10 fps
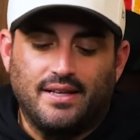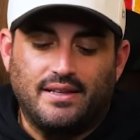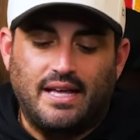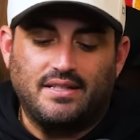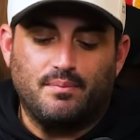
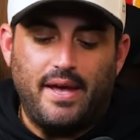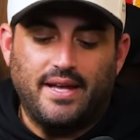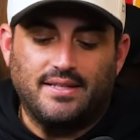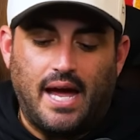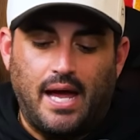Let's
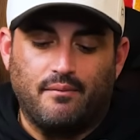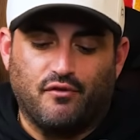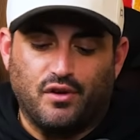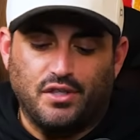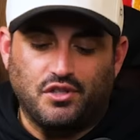make time
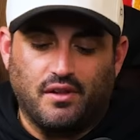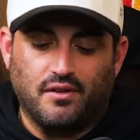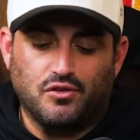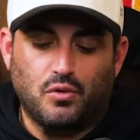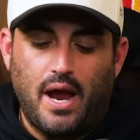for each
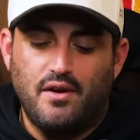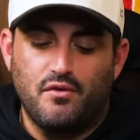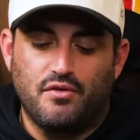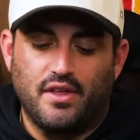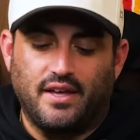other, try
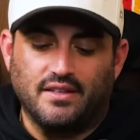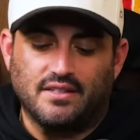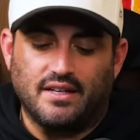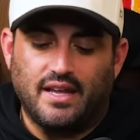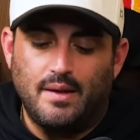new
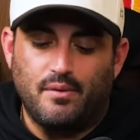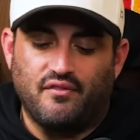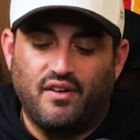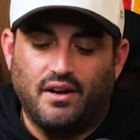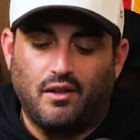things, and keep it
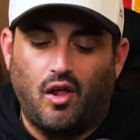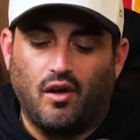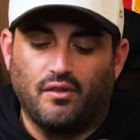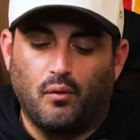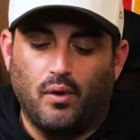fun along the